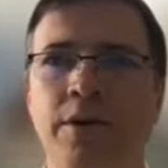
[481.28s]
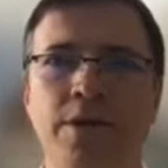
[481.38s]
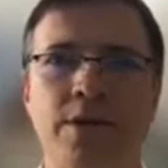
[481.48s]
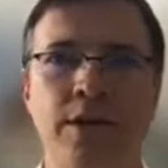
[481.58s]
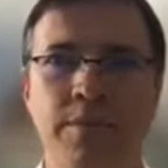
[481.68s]

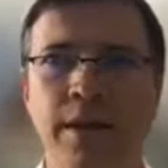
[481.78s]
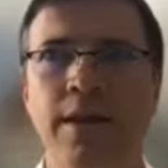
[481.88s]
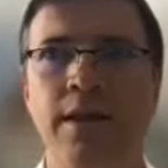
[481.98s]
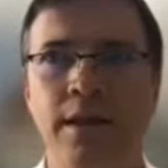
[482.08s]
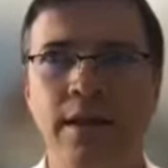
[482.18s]
because
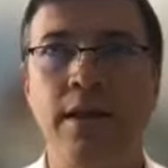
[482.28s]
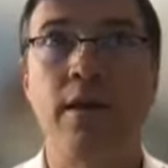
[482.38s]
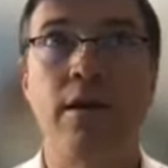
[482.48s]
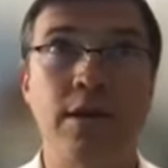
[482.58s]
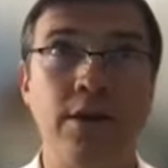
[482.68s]
being that
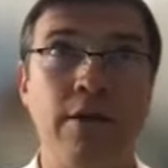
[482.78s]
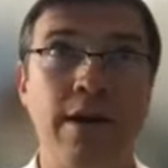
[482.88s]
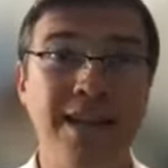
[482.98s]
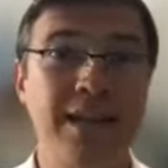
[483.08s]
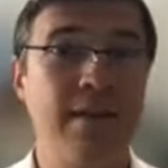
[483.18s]
on the
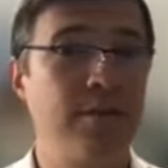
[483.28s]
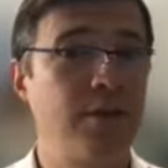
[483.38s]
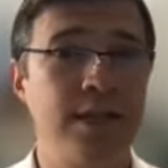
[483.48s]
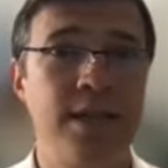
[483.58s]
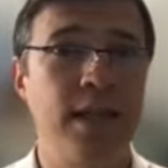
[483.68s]
daraisa level,
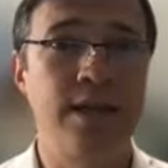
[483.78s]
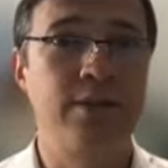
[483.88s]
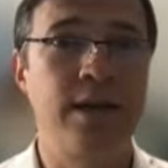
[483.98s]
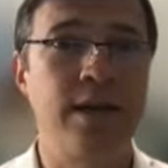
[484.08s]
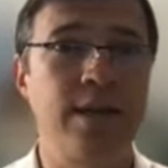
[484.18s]
she's still
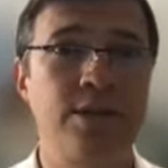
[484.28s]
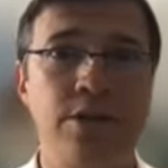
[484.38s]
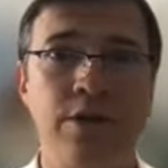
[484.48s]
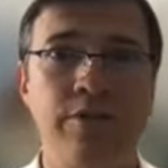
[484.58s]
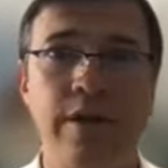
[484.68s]
Israelis. She's
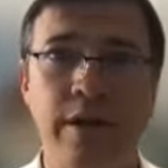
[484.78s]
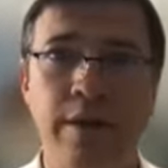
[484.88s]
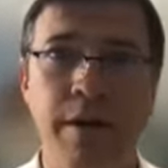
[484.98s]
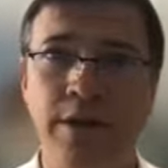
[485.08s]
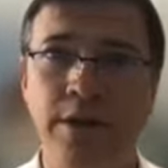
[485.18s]
not really
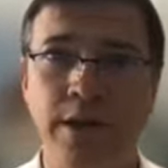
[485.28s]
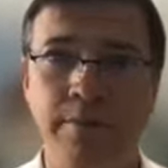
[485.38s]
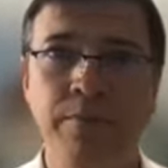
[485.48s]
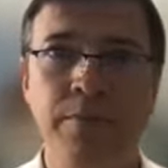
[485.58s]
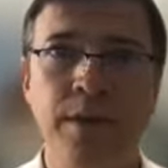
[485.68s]
married to
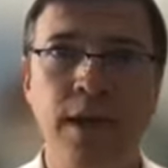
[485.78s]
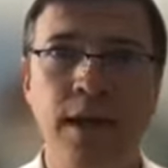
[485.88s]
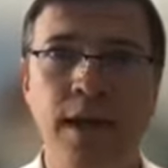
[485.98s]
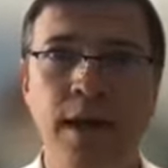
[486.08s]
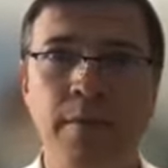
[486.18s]
him.
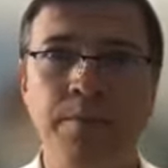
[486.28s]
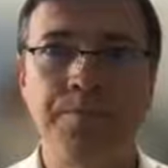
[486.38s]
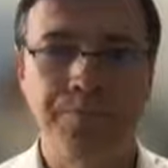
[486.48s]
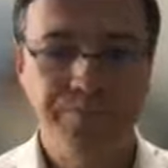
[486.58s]
Um,